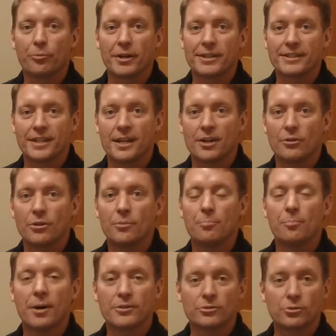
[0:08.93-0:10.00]
break down
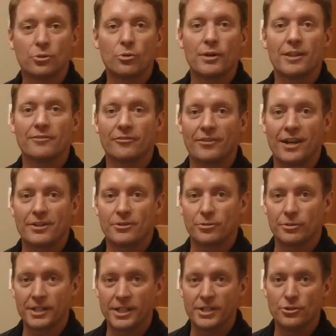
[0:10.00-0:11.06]
muscle and
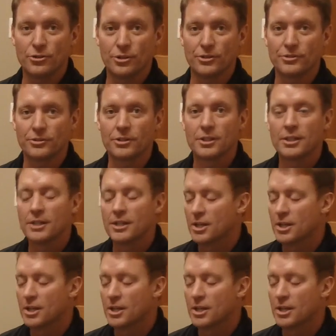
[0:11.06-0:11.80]
fascial adhesions.